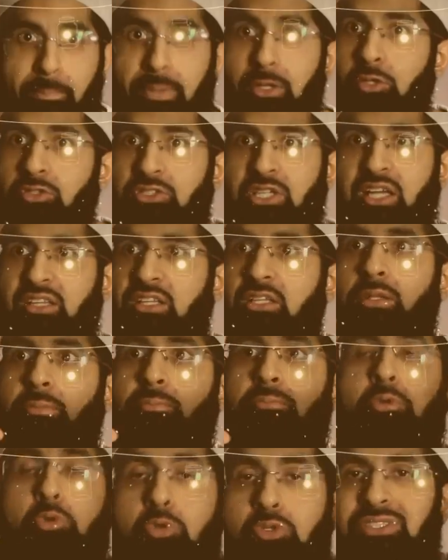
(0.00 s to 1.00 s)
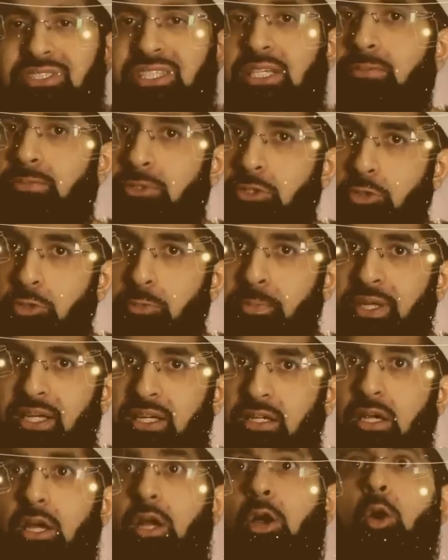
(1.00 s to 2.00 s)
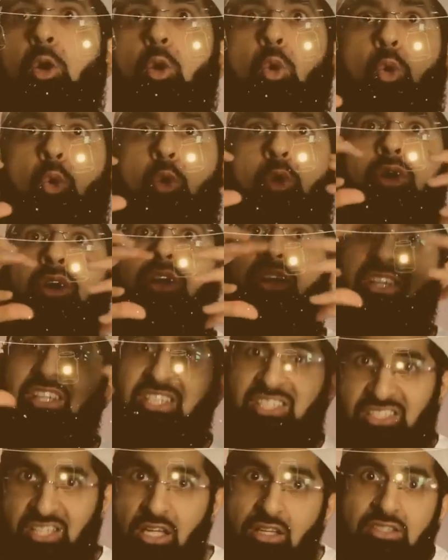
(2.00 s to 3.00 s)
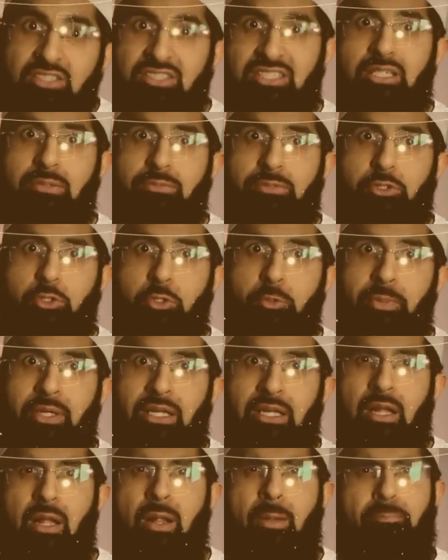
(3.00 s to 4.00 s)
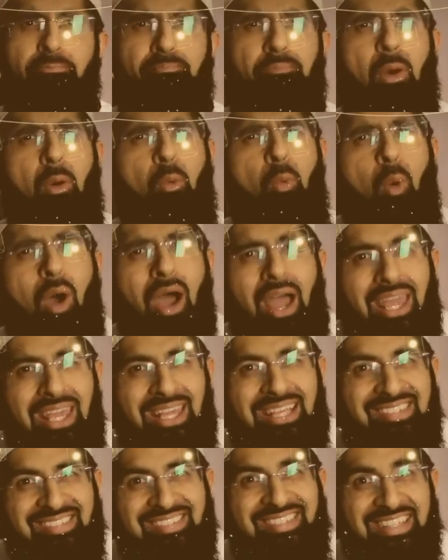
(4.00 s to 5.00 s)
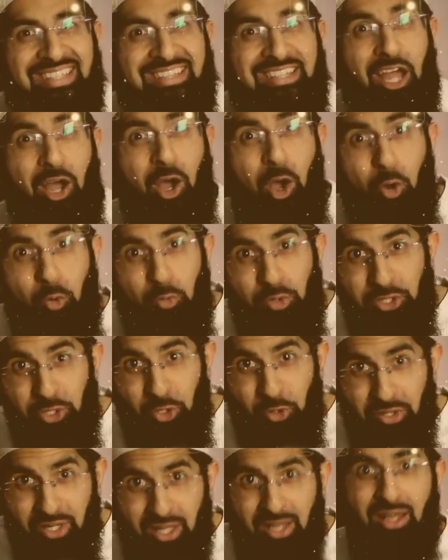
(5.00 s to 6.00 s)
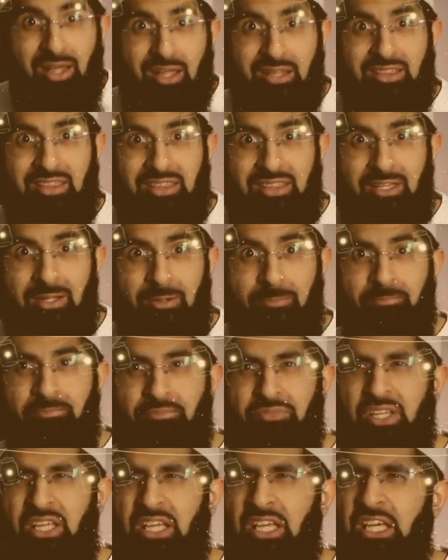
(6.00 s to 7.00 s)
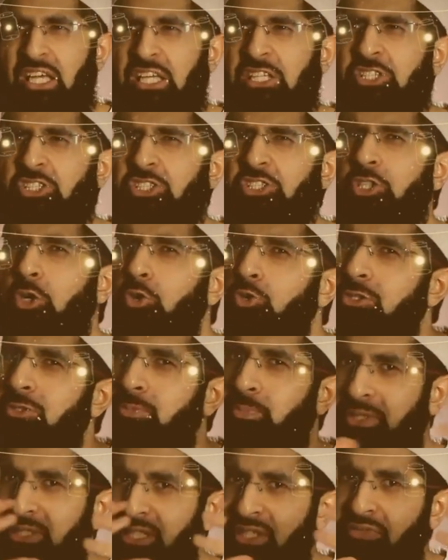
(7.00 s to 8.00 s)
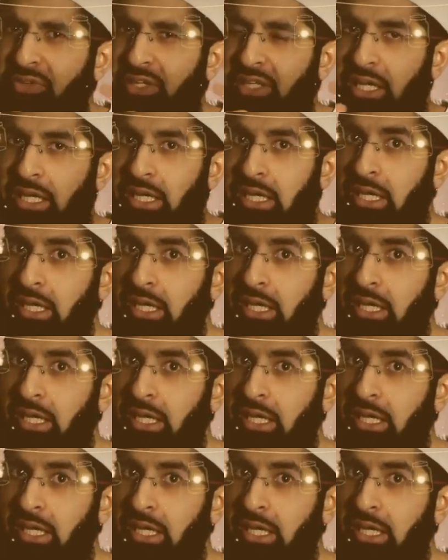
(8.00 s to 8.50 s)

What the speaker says: because either the moon seems too big or the sun seems too big. But why is it that only on Earth it's so specific?